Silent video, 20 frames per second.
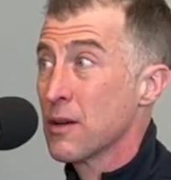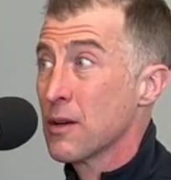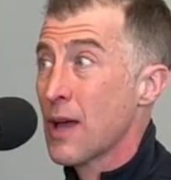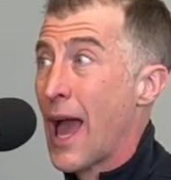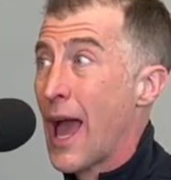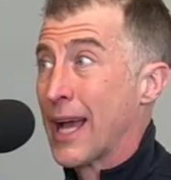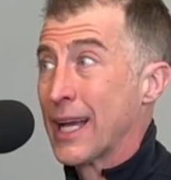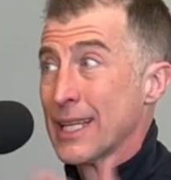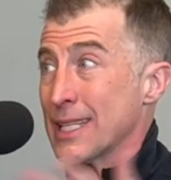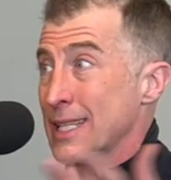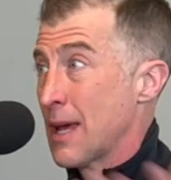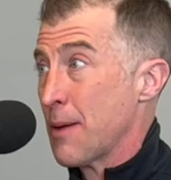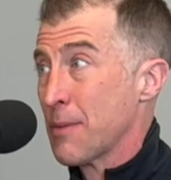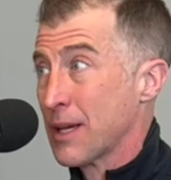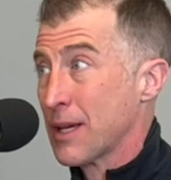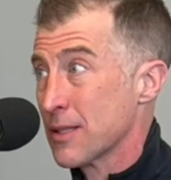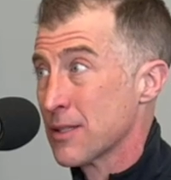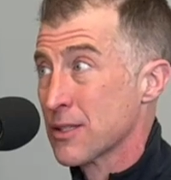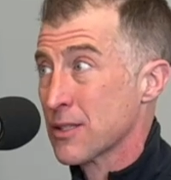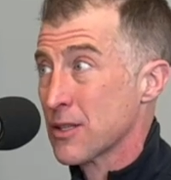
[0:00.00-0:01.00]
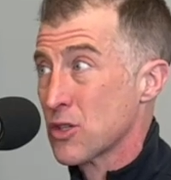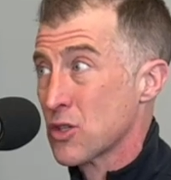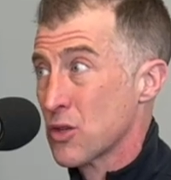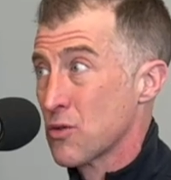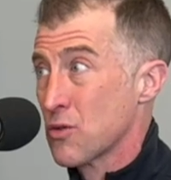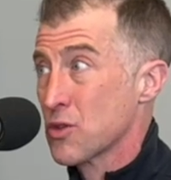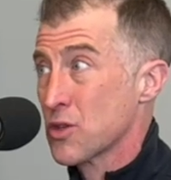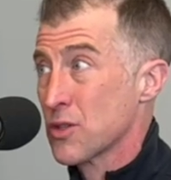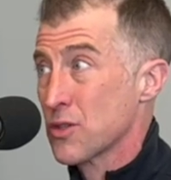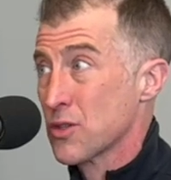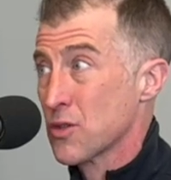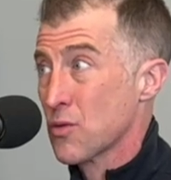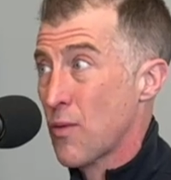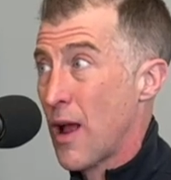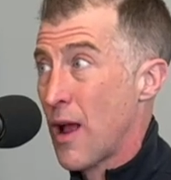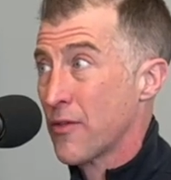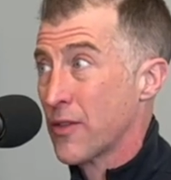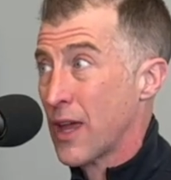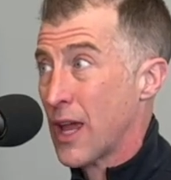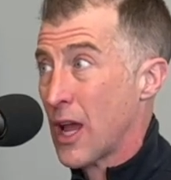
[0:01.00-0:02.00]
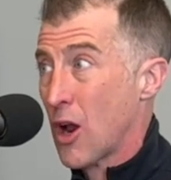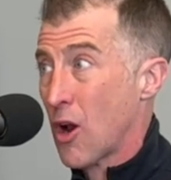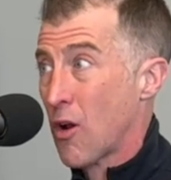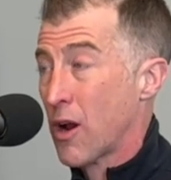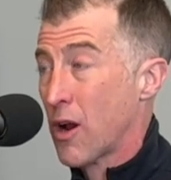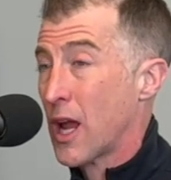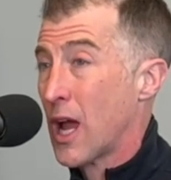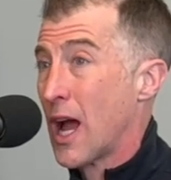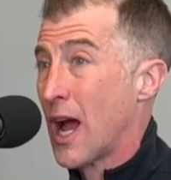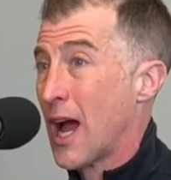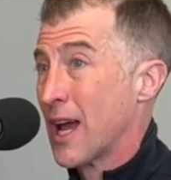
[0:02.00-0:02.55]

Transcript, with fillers: academic institutions around the area.